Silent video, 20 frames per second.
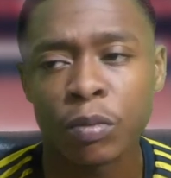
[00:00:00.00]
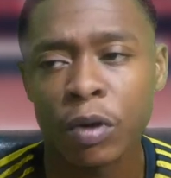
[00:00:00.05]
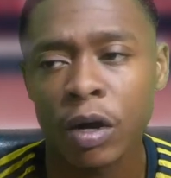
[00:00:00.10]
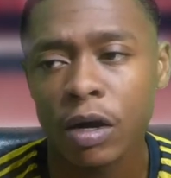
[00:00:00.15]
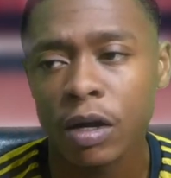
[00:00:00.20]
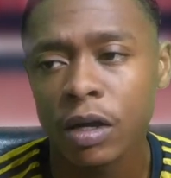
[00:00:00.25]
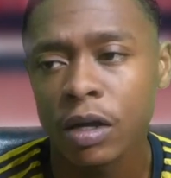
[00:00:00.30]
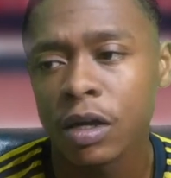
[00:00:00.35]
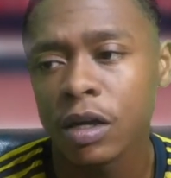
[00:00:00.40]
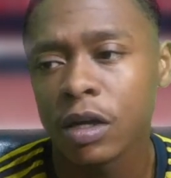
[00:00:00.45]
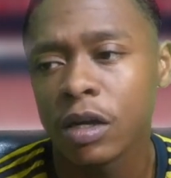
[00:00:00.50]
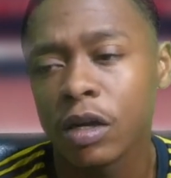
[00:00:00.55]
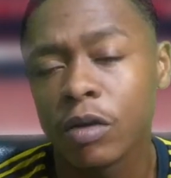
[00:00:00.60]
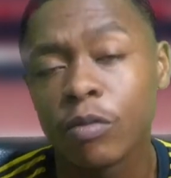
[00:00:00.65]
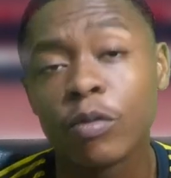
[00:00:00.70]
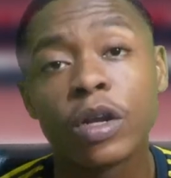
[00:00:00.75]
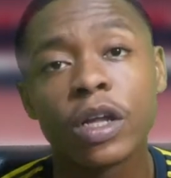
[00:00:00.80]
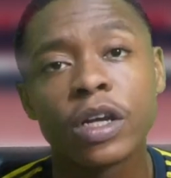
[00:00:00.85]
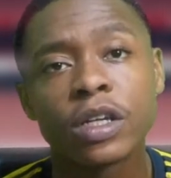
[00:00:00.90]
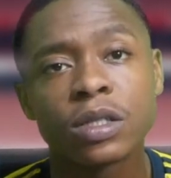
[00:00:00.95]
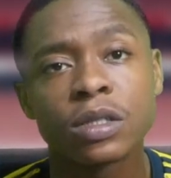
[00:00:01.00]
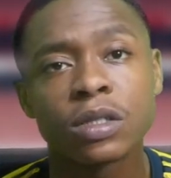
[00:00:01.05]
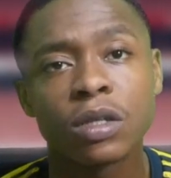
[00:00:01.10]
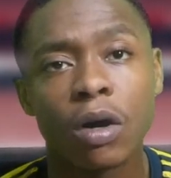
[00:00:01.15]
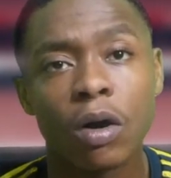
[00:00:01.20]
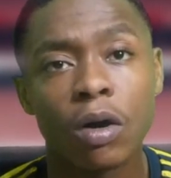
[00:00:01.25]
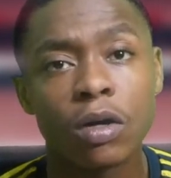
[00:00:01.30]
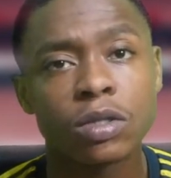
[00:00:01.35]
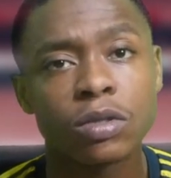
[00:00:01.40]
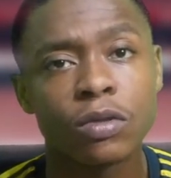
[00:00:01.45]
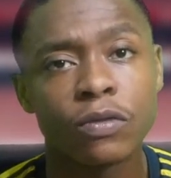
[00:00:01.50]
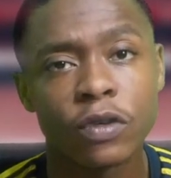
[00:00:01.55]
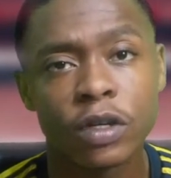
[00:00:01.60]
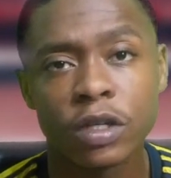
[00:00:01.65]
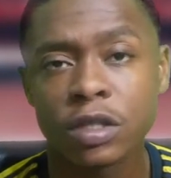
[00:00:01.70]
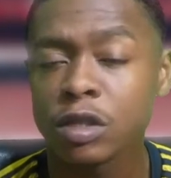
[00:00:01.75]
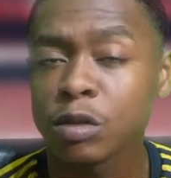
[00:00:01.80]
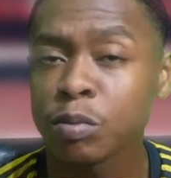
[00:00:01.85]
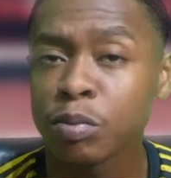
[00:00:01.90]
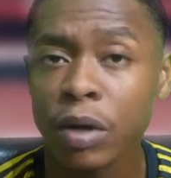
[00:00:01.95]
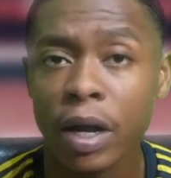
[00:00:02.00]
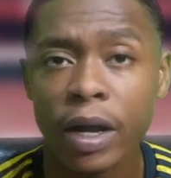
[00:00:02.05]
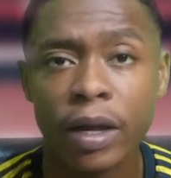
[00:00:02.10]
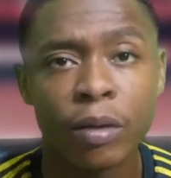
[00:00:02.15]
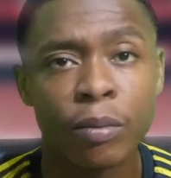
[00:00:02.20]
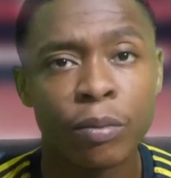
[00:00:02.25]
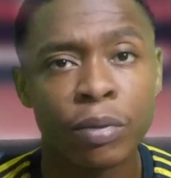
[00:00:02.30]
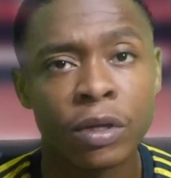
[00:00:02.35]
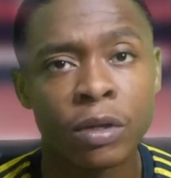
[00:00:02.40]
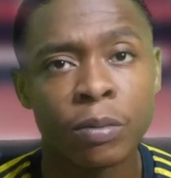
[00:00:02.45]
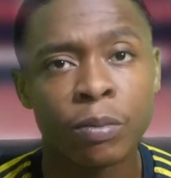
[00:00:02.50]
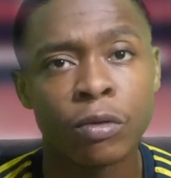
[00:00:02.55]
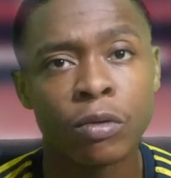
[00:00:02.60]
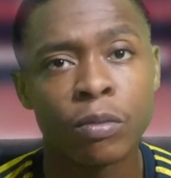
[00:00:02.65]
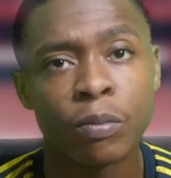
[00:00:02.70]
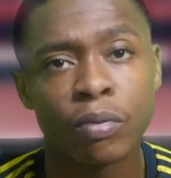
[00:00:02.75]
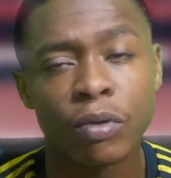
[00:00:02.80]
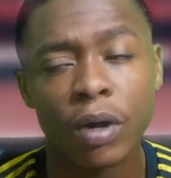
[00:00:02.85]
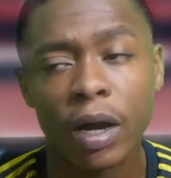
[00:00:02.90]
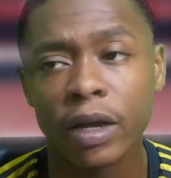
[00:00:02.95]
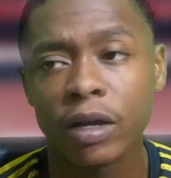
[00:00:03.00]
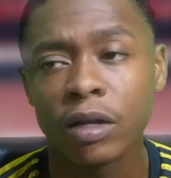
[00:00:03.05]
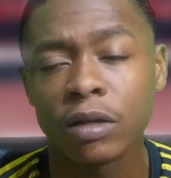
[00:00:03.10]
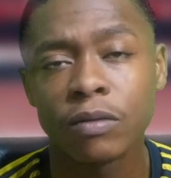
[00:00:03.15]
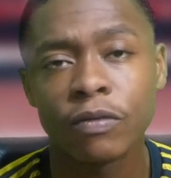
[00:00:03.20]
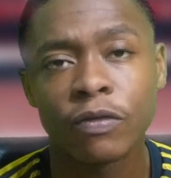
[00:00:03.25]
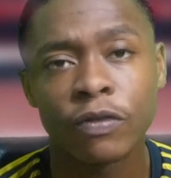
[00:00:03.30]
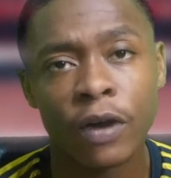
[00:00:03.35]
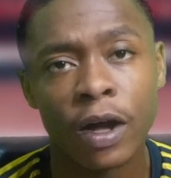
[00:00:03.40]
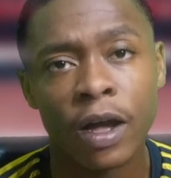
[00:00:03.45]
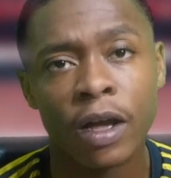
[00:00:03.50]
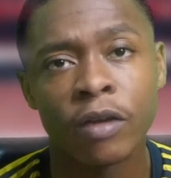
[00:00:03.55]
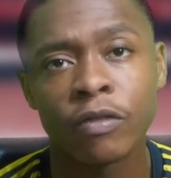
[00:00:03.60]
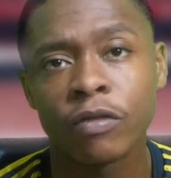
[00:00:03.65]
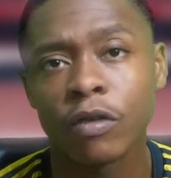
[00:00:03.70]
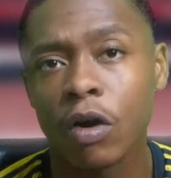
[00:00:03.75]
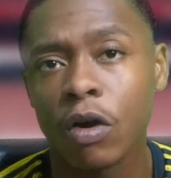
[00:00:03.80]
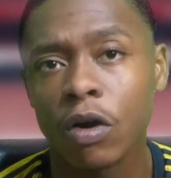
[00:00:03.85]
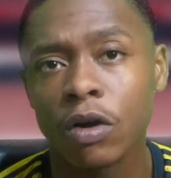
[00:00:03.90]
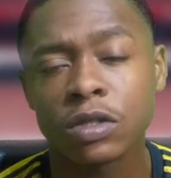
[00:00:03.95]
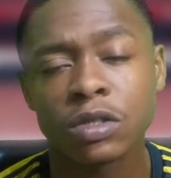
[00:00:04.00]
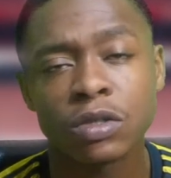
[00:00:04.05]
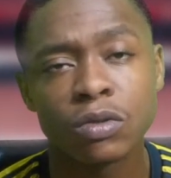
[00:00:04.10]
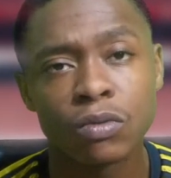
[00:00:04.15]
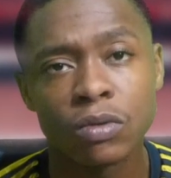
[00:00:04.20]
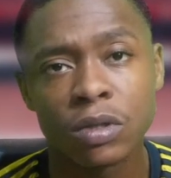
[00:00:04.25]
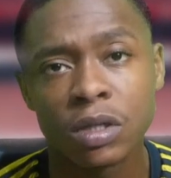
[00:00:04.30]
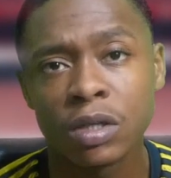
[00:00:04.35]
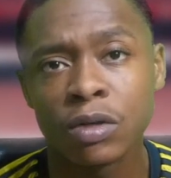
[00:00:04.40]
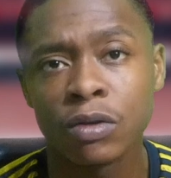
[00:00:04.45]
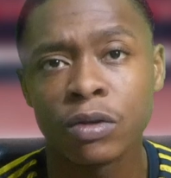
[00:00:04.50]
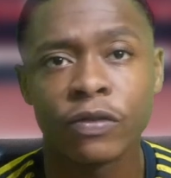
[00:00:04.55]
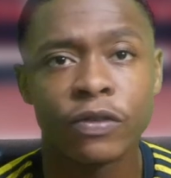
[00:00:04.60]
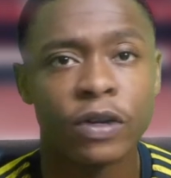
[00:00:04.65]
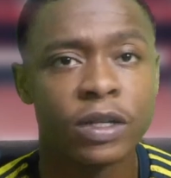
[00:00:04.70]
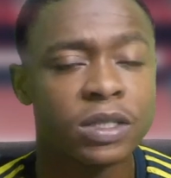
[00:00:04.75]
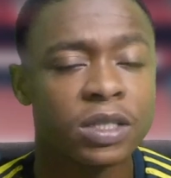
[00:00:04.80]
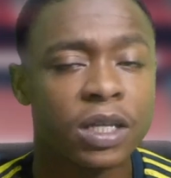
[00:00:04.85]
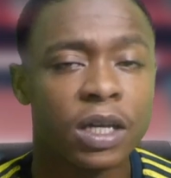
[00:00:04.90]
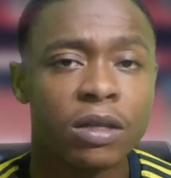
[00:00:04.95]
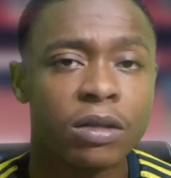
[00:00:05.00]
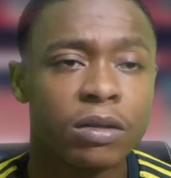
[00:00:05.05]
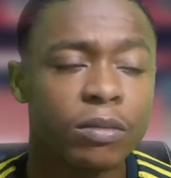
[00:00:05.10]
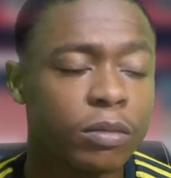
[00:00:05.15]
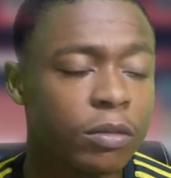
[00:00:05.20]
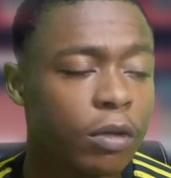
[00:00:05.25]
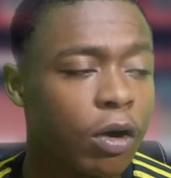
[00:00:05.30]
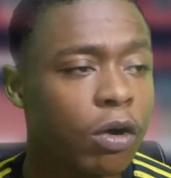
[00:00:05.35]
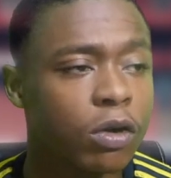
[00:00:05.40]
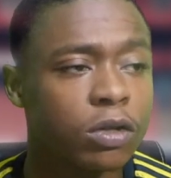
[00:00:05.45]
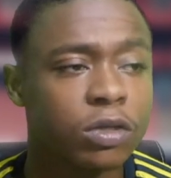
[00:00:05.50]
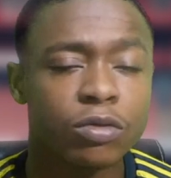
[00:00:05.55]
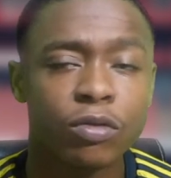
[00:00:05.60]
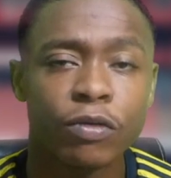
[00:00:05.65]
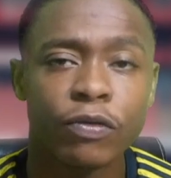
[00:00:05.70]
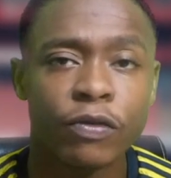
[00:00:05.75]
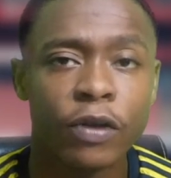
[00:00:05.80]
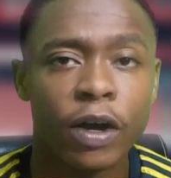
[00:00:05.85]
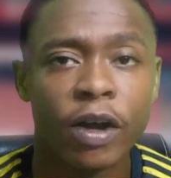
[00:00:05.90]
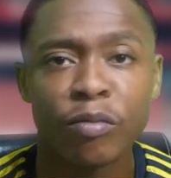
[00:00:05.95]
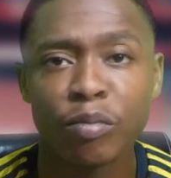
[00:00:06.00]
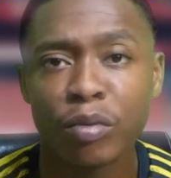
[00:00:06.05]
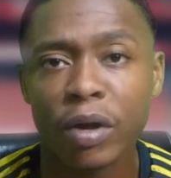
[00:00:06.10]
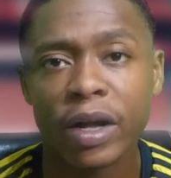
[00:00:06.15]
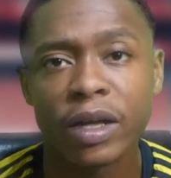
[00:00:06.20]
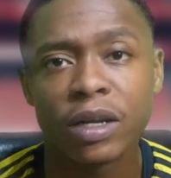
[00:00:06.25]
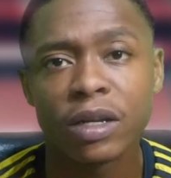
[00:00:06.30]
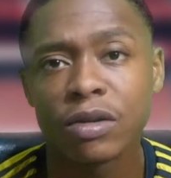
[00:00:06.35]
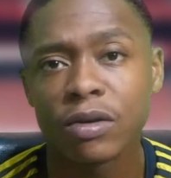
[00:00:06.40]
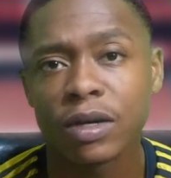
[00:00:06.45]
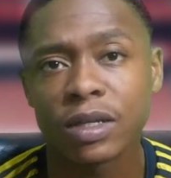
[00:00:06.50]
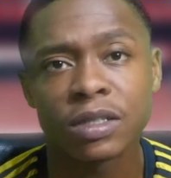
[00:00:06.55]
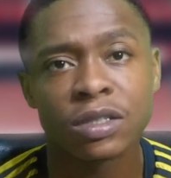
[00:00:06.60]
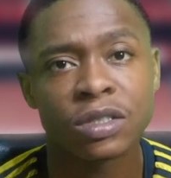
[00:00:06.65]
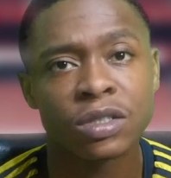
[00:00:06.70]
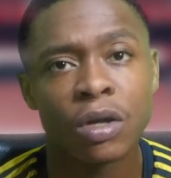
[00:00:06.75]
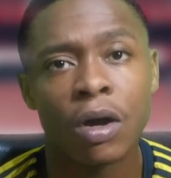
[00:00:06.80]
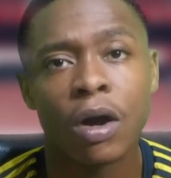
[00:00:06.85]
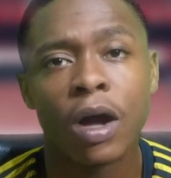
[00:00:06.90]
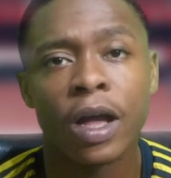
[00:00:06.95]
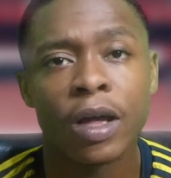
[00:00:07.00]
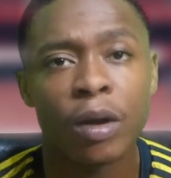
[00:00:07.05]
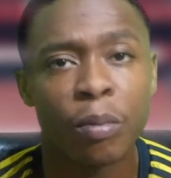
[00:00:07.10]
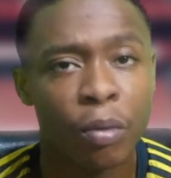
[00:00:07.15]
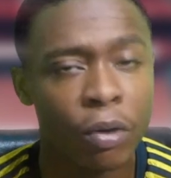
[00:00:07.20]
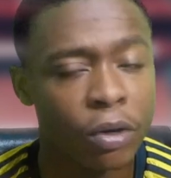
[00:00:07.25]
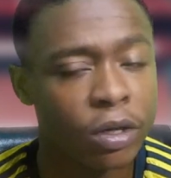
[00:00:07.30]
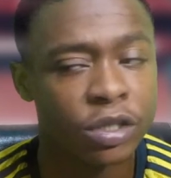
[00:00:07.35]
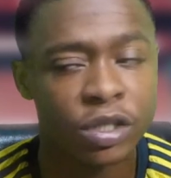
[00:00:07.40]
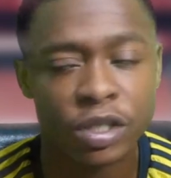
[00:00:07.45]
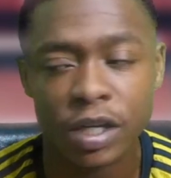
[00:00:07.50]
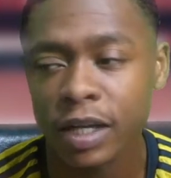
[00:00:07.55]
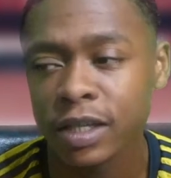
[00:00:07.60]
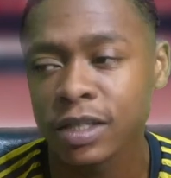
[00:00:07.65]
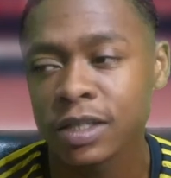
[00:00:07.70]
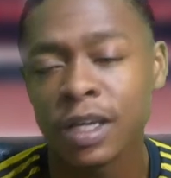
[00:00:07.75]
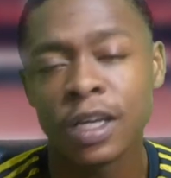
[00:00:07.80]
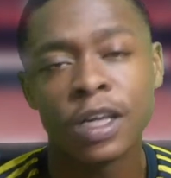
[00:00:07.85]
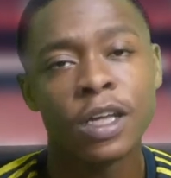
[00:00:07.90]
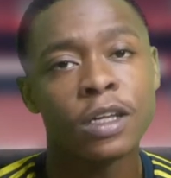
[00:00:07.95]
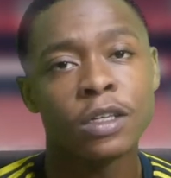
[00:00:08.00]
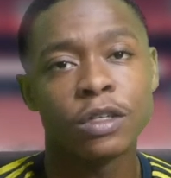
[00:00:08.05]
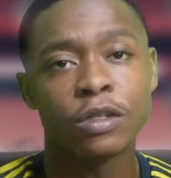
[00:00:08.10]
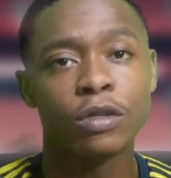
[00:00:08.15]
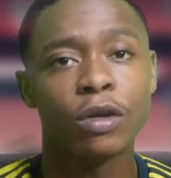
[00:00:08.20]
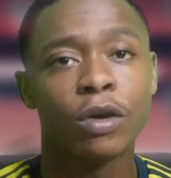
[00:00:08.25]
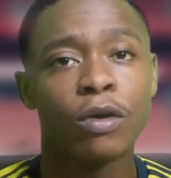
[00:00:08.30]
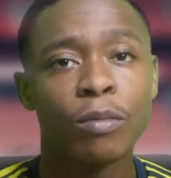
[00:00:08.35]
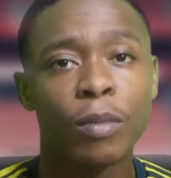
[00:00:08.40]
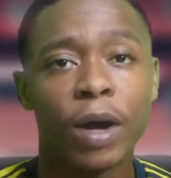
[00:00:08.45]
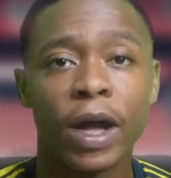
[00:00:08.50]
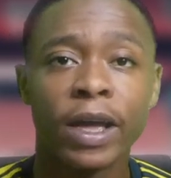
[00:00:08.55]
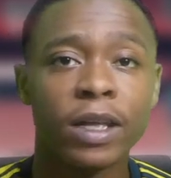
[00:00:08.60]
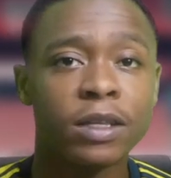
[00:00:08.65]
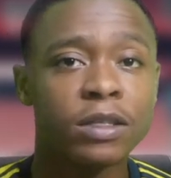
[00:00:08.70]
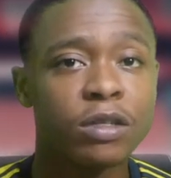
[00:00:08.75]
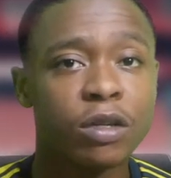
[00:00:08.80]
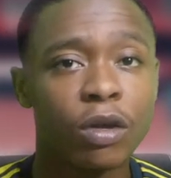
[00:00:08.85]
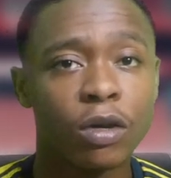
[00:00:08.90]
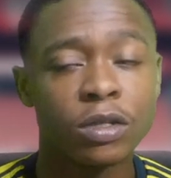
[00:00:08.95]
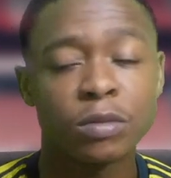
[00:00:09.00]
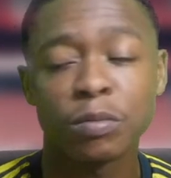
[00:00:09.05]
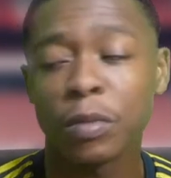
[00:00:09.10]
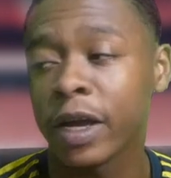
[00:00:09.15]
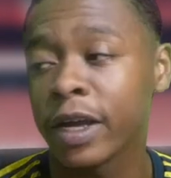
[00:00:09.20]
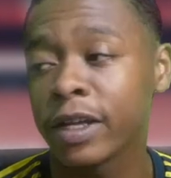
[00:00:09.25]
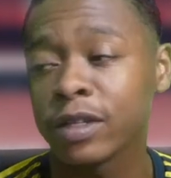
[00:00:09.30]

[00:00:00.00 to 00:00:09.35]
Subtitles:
But in relation to Arsenal versus Brighton, people, Brighton 5, Arsenal 0. If I said Arsenal 5, Brighton 0 at the start, I apologise. You know, my head's lost, my